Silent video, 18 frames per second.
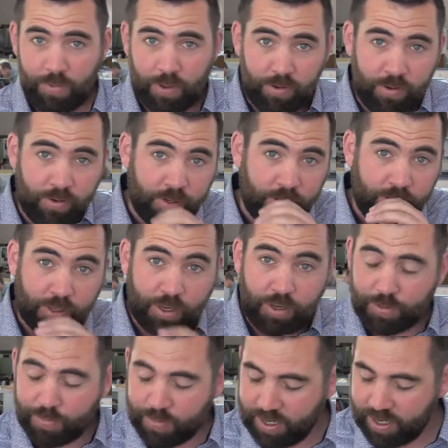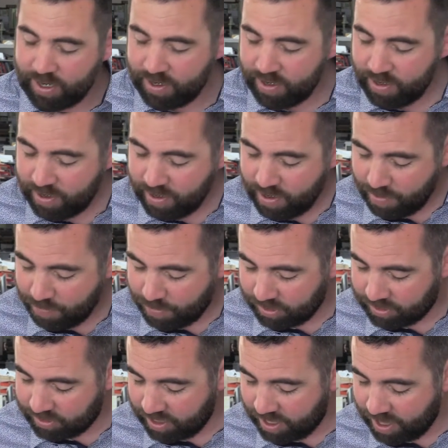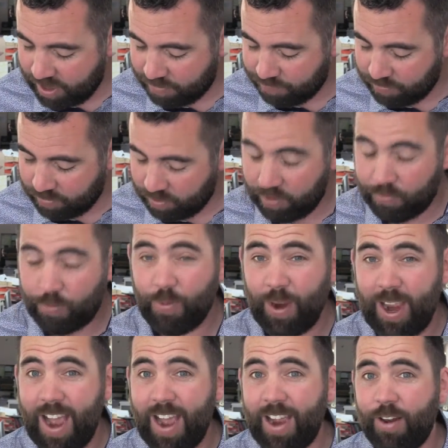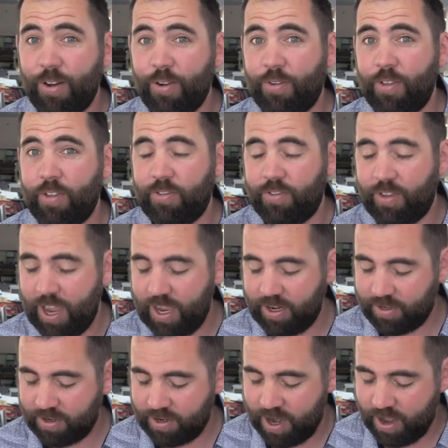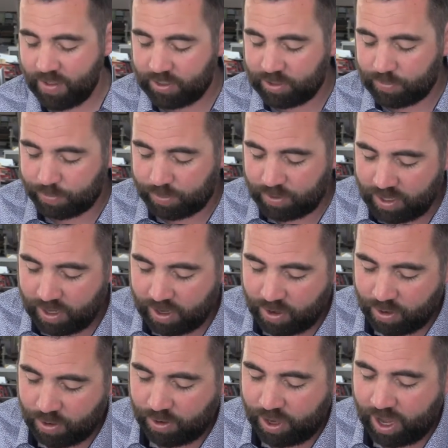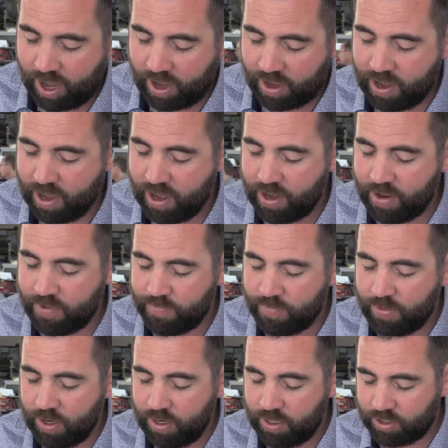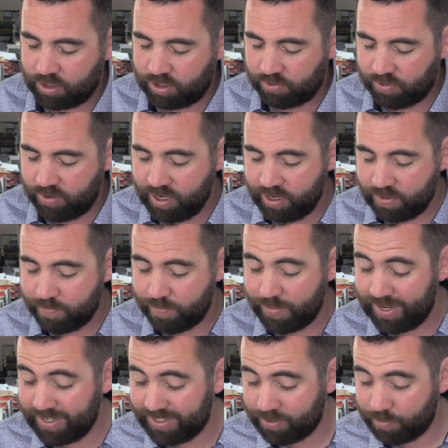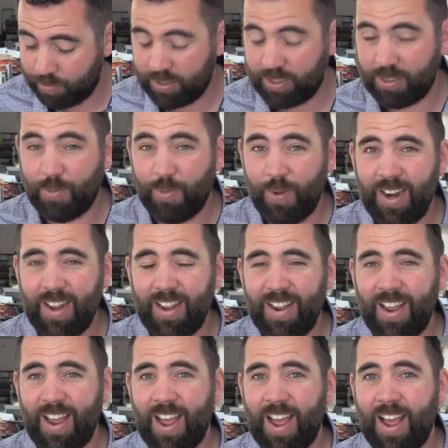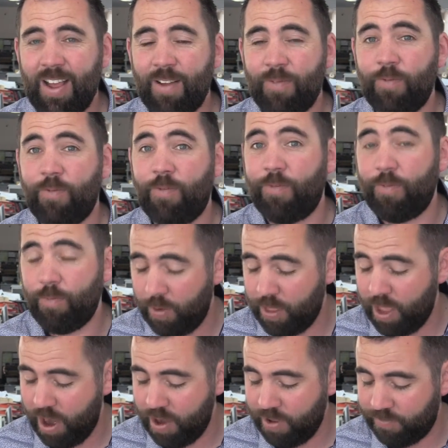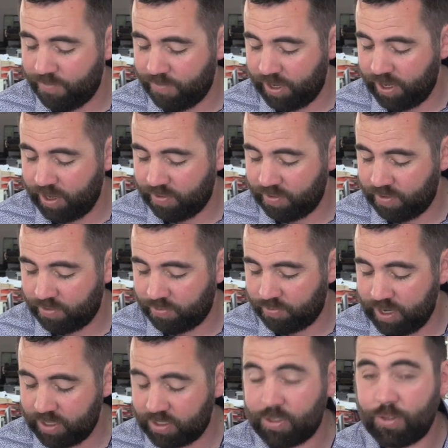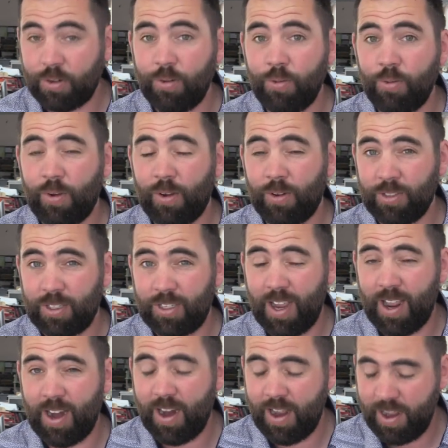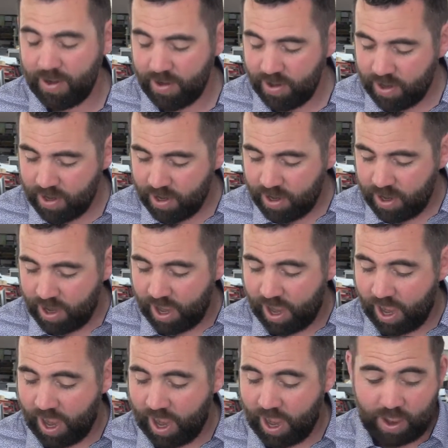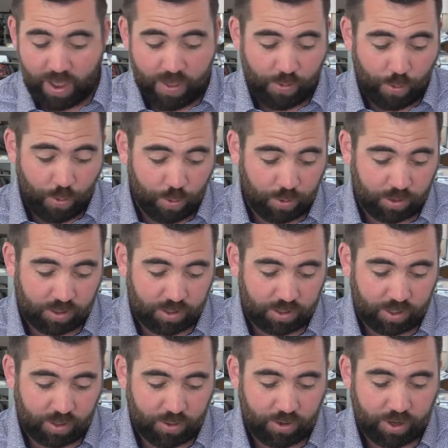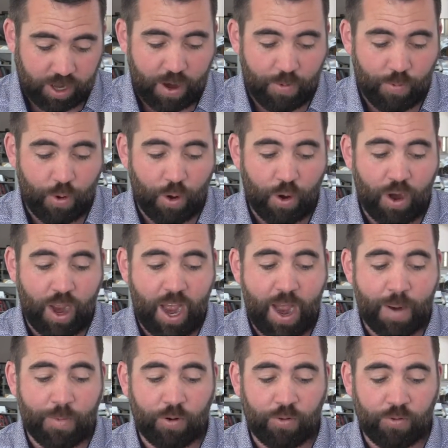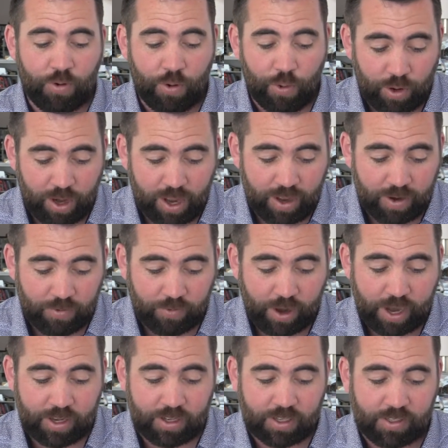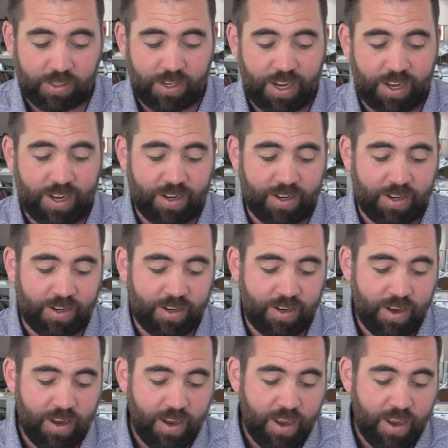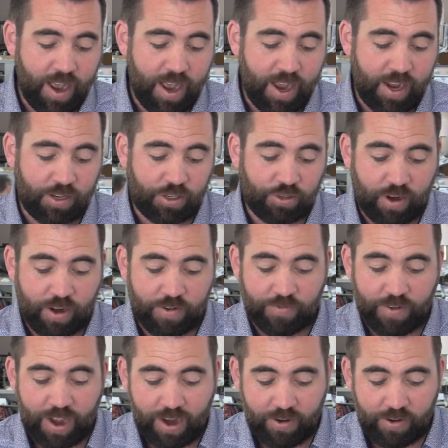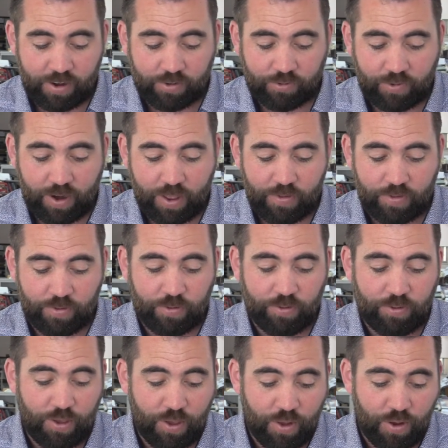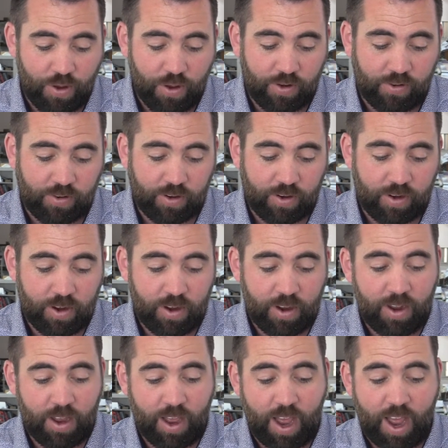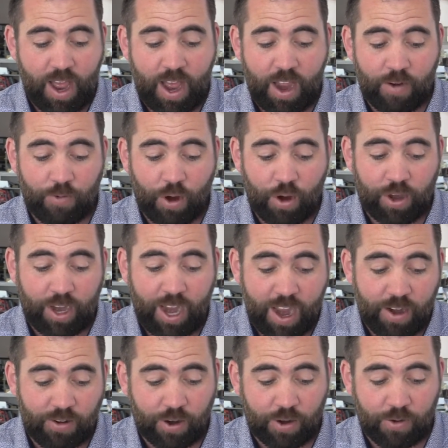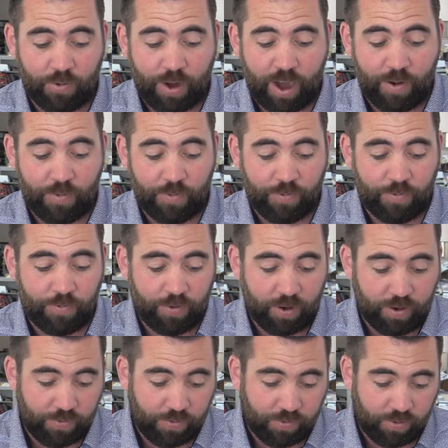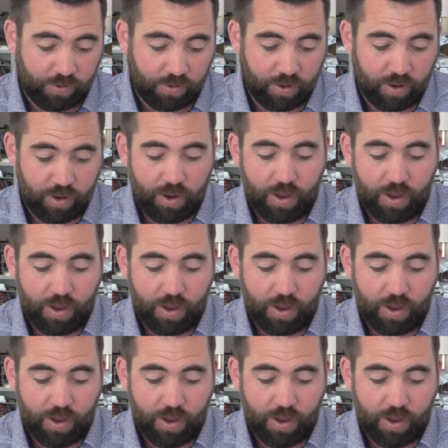Excuse me. But if we are going to look at the Sarton now, there's plenty to look at in here. Serena Miss was the winner. We're the only filly in this race too on Saturday. Other horses to look at were Amarula ran second, Stradivarius ran third, Rocanto ran 5th,